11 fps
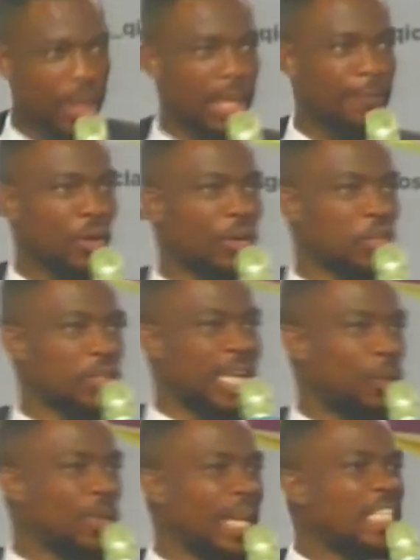even understand
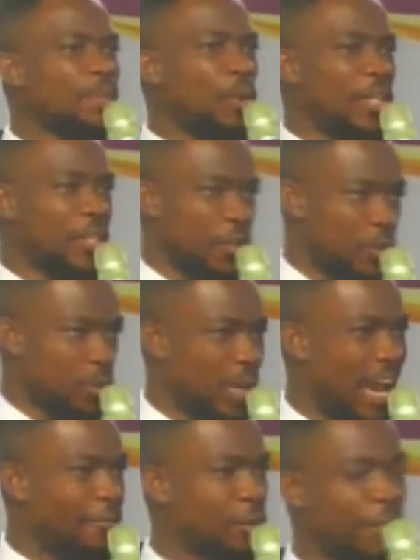what exploit is, we
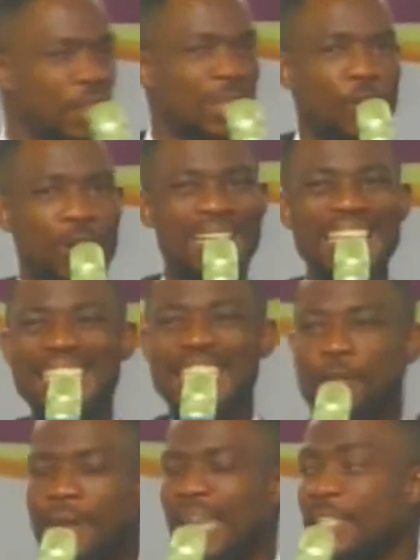have to first of all
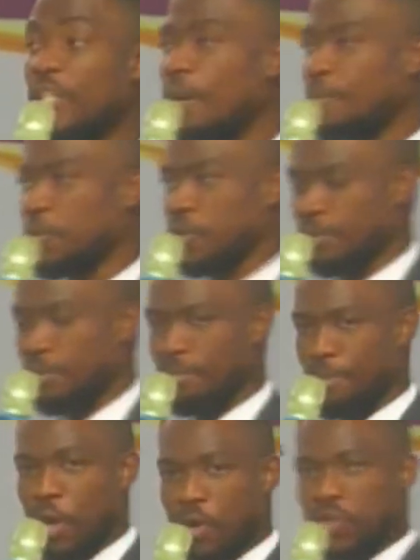define terms
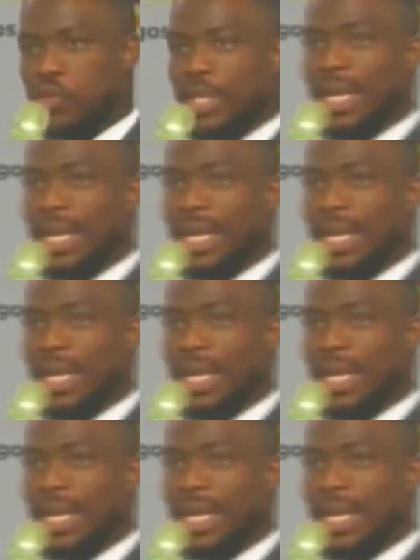because